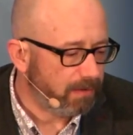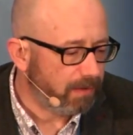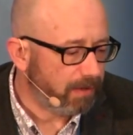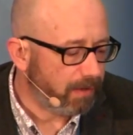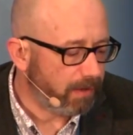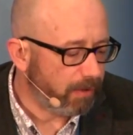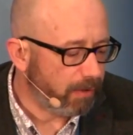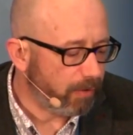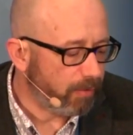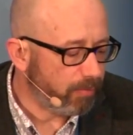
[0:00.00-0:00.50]

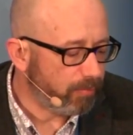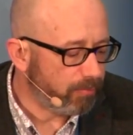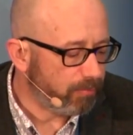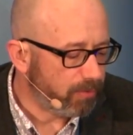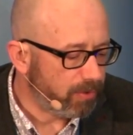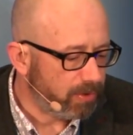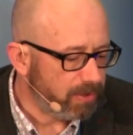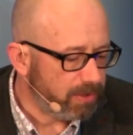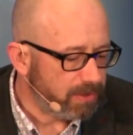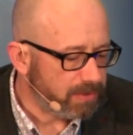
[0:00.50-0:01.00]
um,
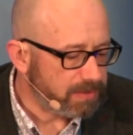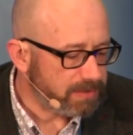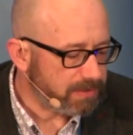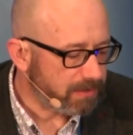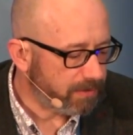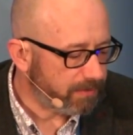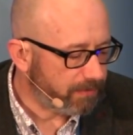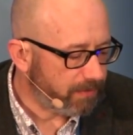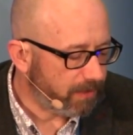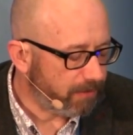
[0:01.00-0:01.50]

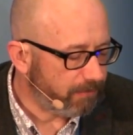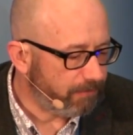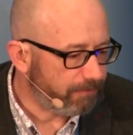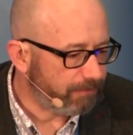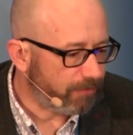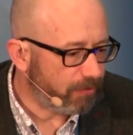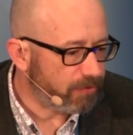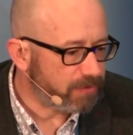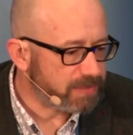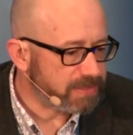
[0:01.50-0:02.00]
design thinking
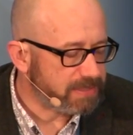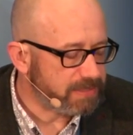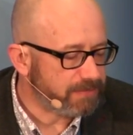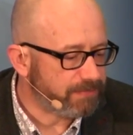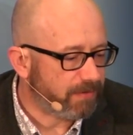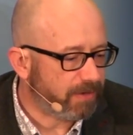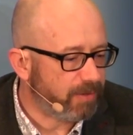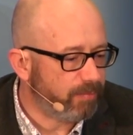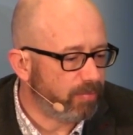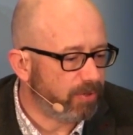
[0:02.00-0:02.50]
focuses
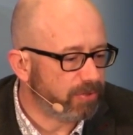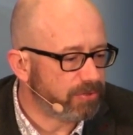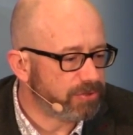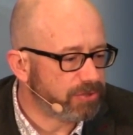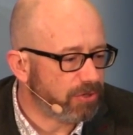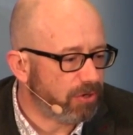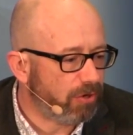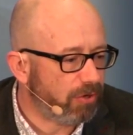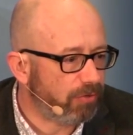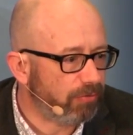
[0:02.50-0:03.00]
very
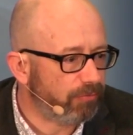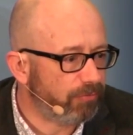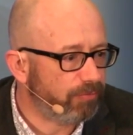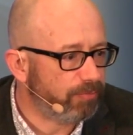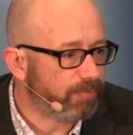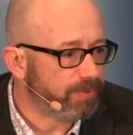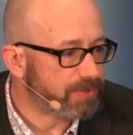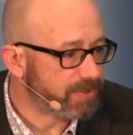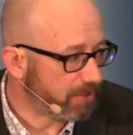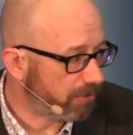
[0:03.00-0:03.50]
much on
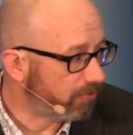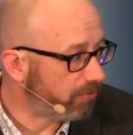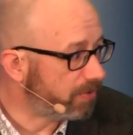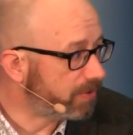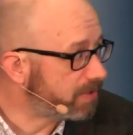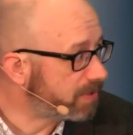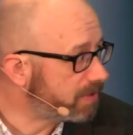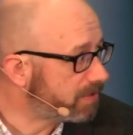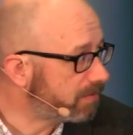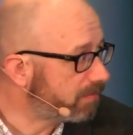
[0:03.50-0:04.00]

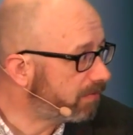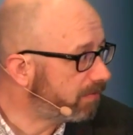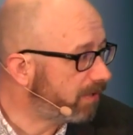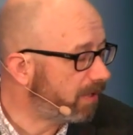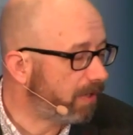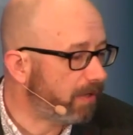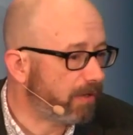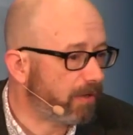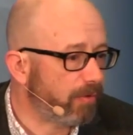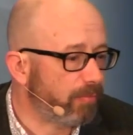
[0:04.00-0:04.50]
personas,
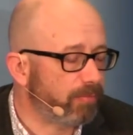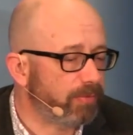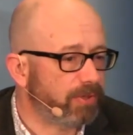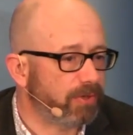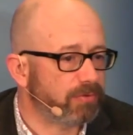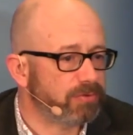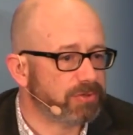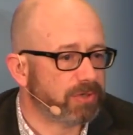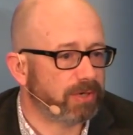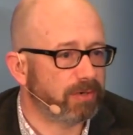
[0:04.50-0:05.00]
um, you
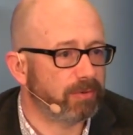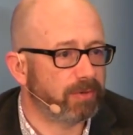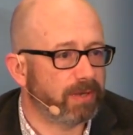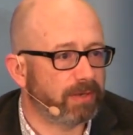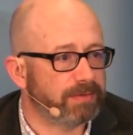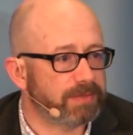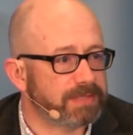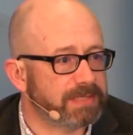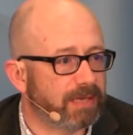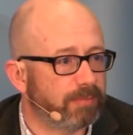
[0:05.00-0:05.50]
know, trying to
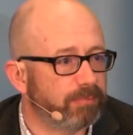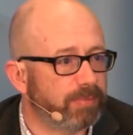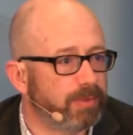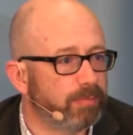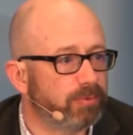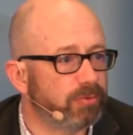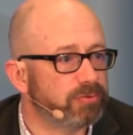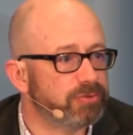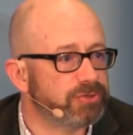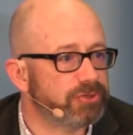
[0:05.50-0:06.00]
understand
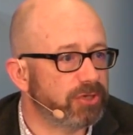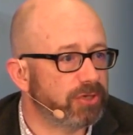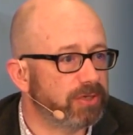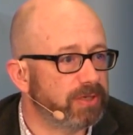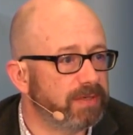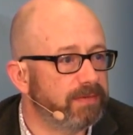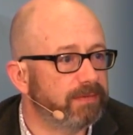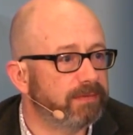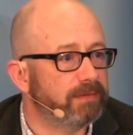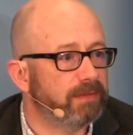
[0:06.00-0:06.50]
people's
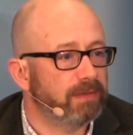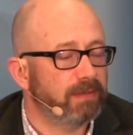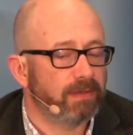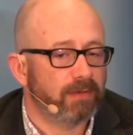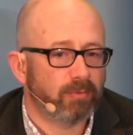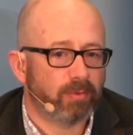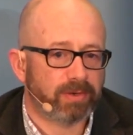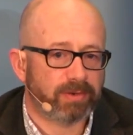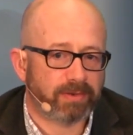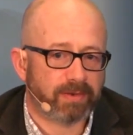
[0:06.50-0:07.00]
journeys,
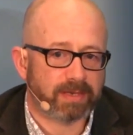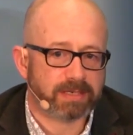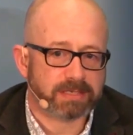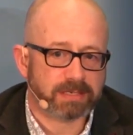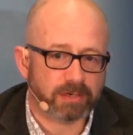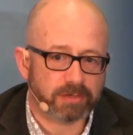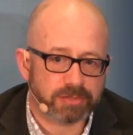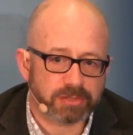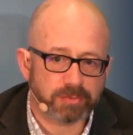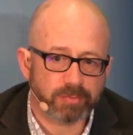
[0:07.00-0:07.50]
whether that's
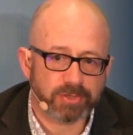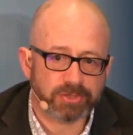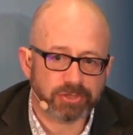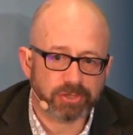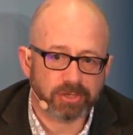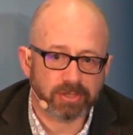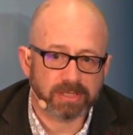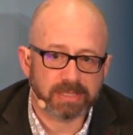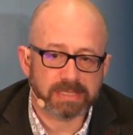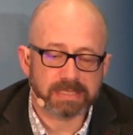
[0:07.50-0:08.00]
customer
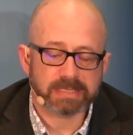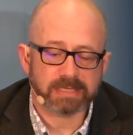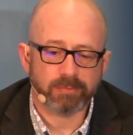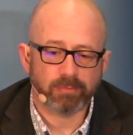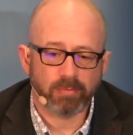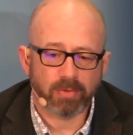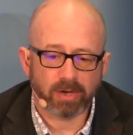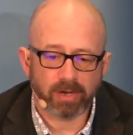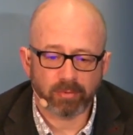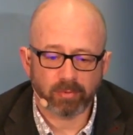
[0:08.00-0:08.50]
journeys. In
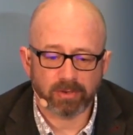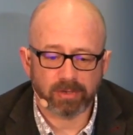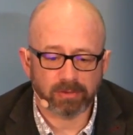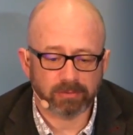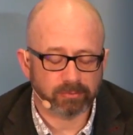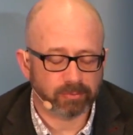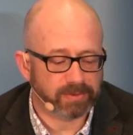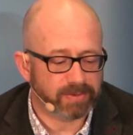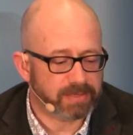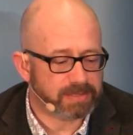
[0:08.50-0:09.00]
my
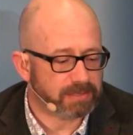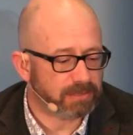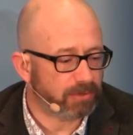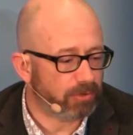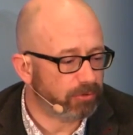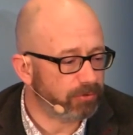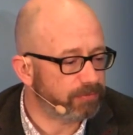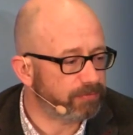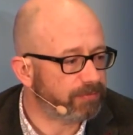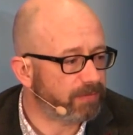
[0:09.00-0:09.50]
world, where there's a
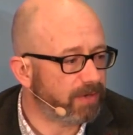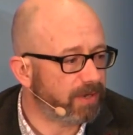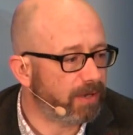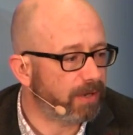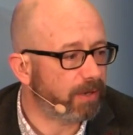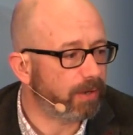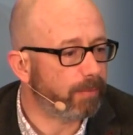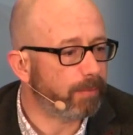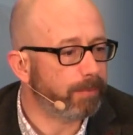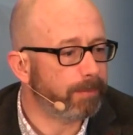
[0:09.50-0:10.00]
lot of
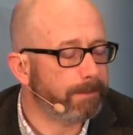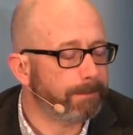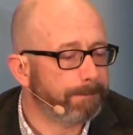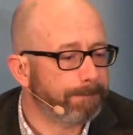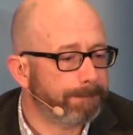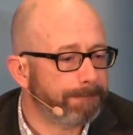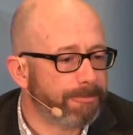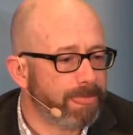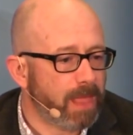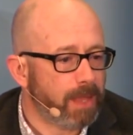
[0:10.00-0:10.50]
um,
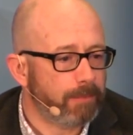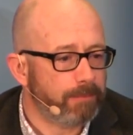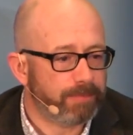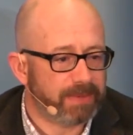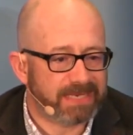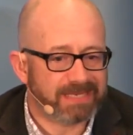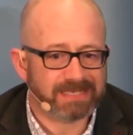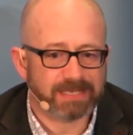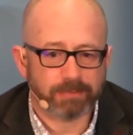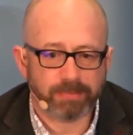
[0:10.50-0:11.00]

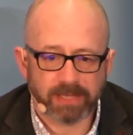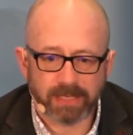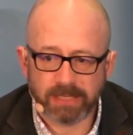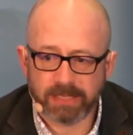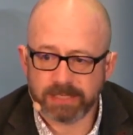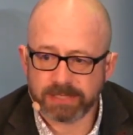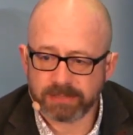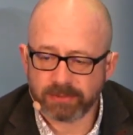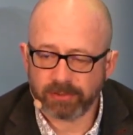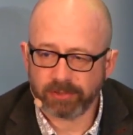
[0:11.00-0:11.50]

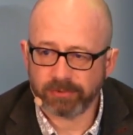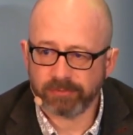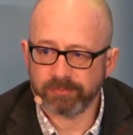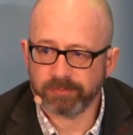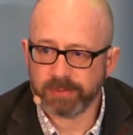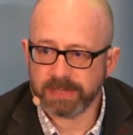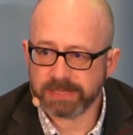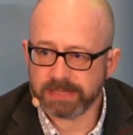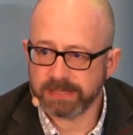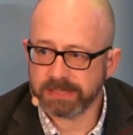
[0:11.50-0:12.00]
B2B, so a lot
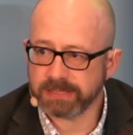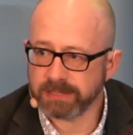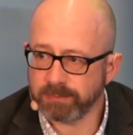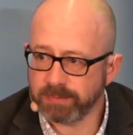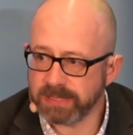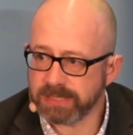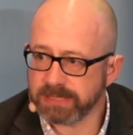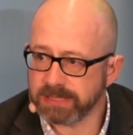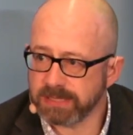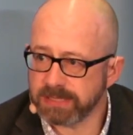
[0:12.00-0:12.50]
of business to
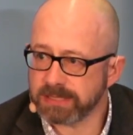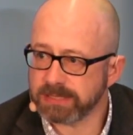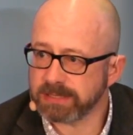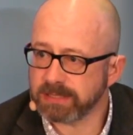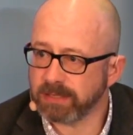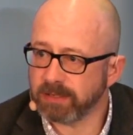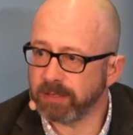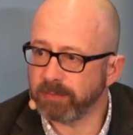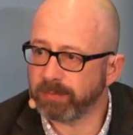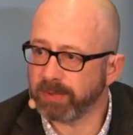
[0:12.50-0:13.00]
business
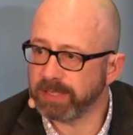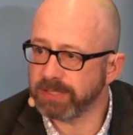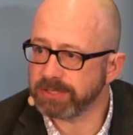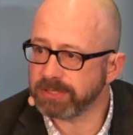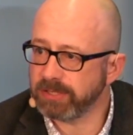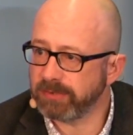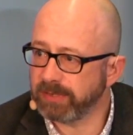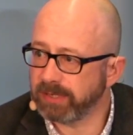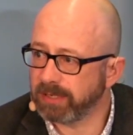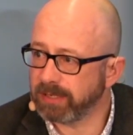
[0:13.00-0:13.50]
type
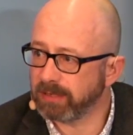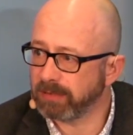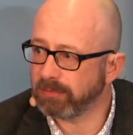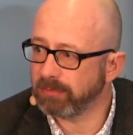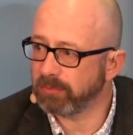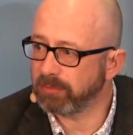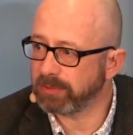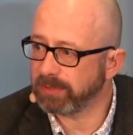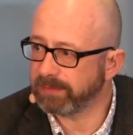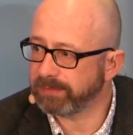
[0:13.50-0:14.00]
engineering
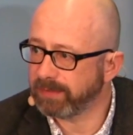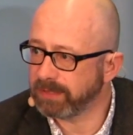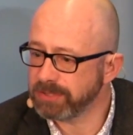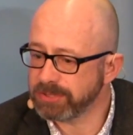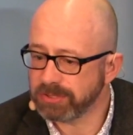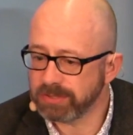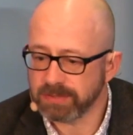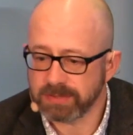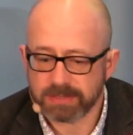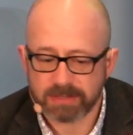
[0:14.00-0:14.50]

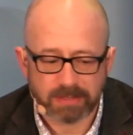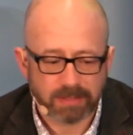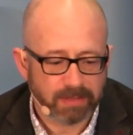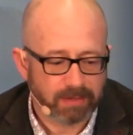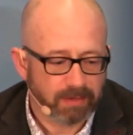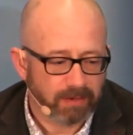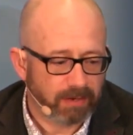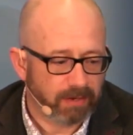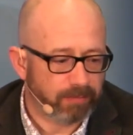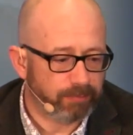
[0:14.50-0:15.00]
organizations,
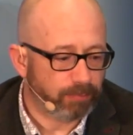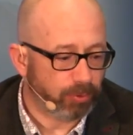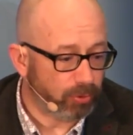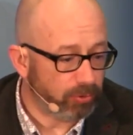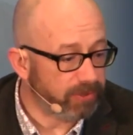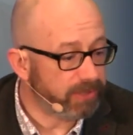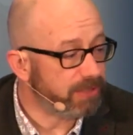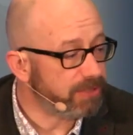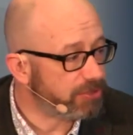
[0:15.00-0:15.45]
employee